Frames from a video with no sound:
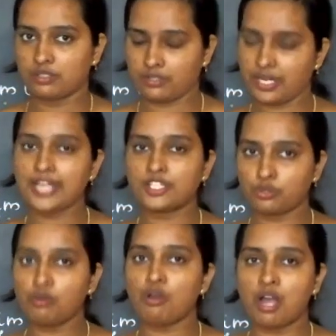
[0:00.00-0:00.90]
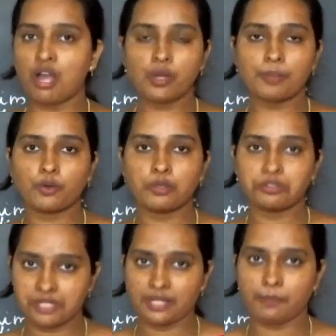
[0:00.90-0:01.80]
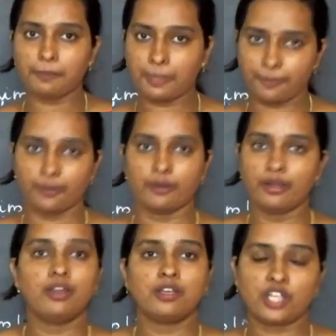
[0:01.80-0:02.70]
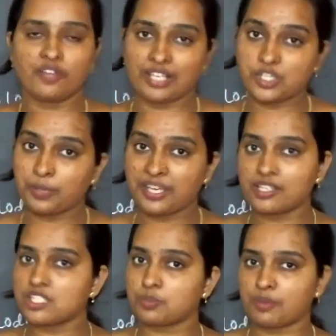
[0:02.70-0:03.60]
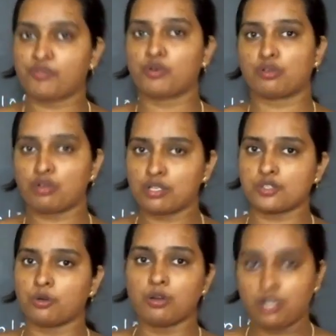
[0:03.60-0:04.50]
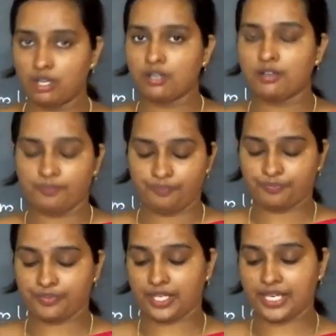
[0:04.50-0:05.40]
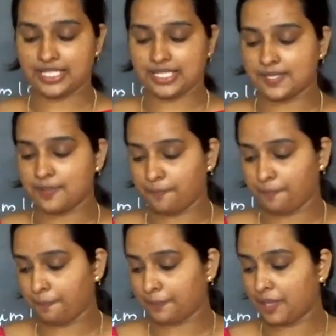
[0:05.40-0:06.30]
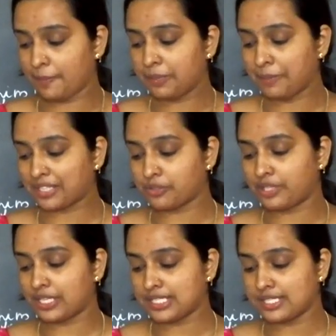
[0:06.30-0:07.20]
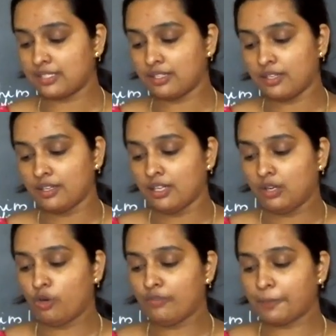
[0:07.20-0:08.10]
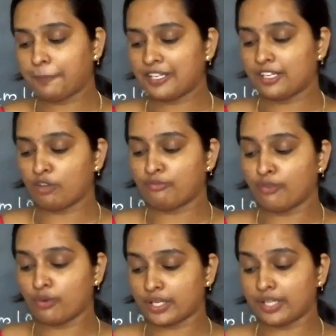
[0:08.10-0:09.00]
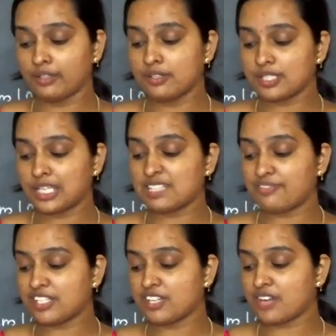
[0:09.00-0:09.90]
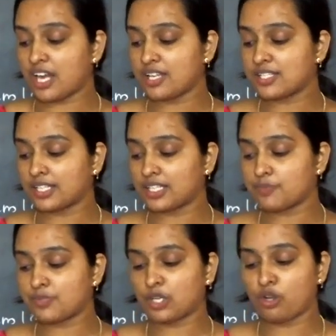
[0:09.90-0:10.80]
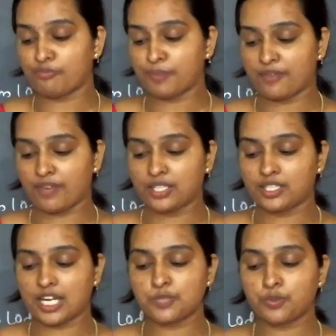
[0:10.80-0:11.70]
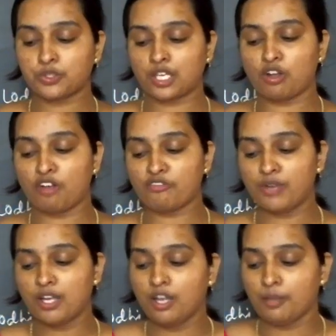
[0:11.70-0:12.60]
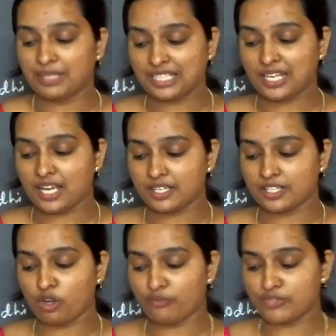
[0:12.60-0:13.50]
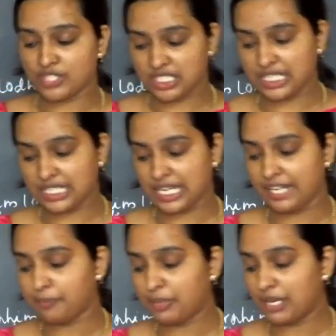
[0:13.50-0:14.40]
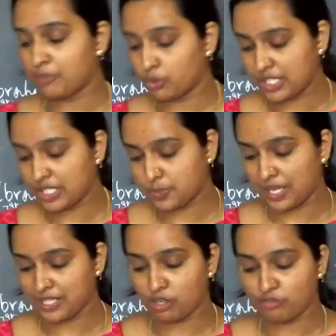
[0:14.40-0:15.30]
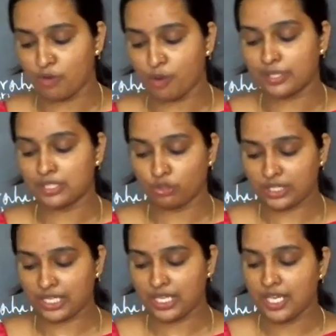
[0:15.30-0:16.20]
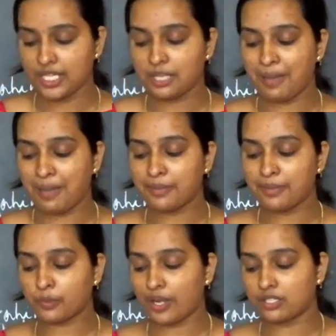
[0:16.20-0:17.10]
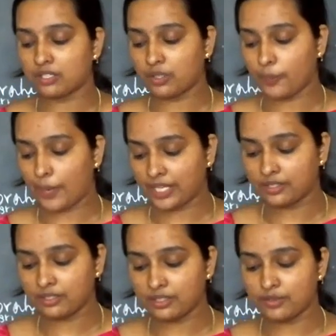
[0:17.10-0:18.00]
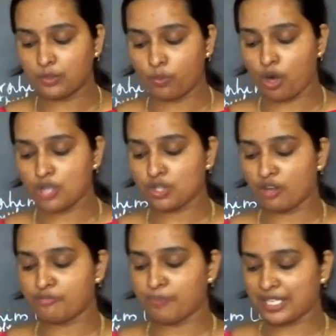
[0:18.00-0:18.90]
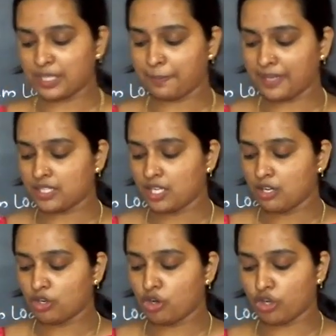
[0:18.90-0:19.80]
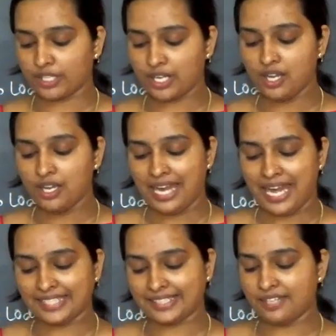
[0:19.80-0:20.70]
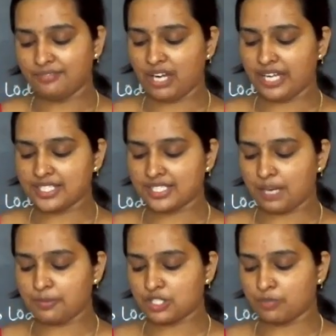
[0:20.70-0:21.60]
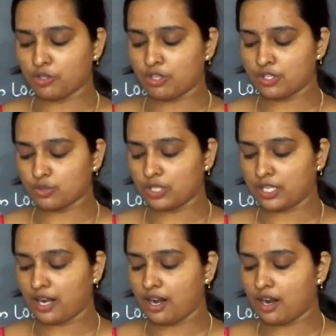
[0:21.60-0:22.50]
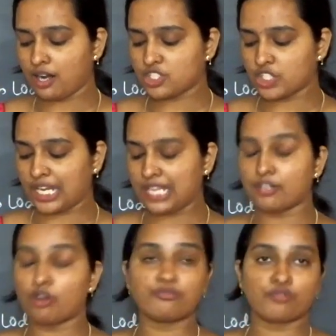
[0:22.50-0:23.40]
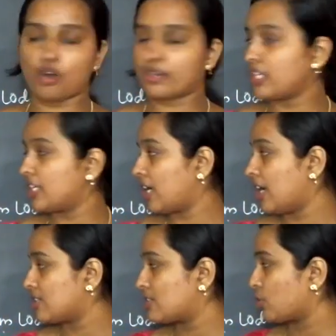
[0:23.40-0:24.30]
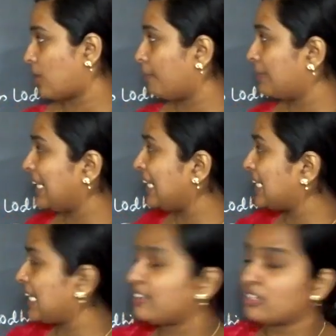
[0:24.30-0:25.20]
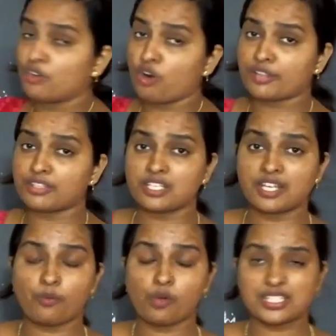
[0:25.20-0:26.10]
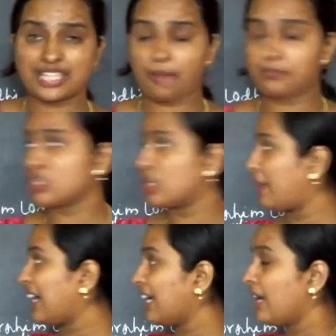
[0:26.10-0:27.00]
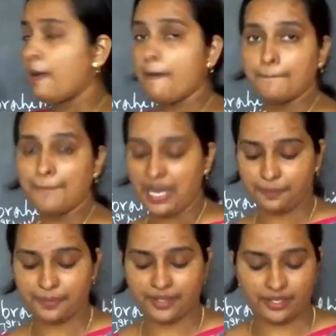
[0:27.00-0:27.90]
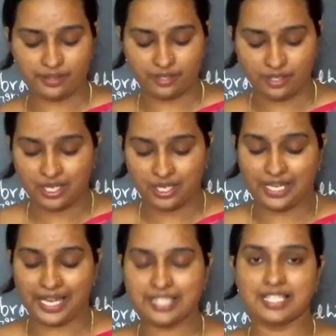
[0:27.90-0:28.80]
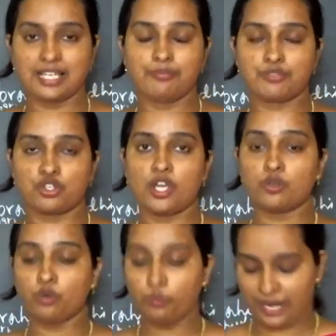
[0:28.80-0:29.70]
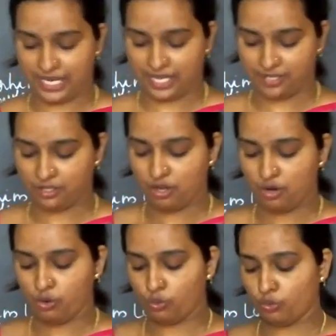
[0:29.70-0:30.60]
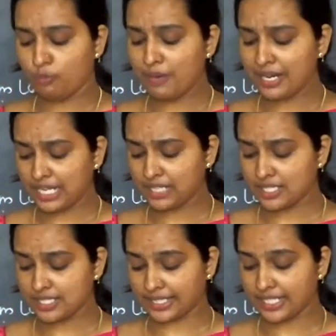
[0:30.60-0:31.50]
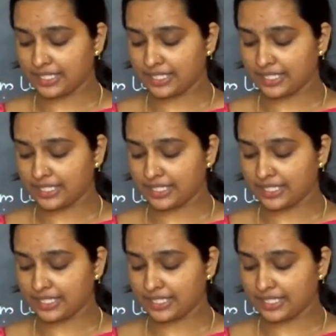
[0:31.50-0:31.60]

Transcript: Right? You know how I'm going to set the paper. You have experienced before also. Yes. Coming back to the lesson. Over a period of 4 years, he defeated Rana Sangram Singh of Mewar, the Rajput king of Madinaranya of Chanderi, and Ibrahim Lodi's brother of Muhammad Lodi. The Barbar conquered the wars of Panipat, Gogra, and Kanwa, and established the Mughal rule a large area of North India. So completely the North India was captured by Barbar. Next comes your Umayyan. Umayyan, the second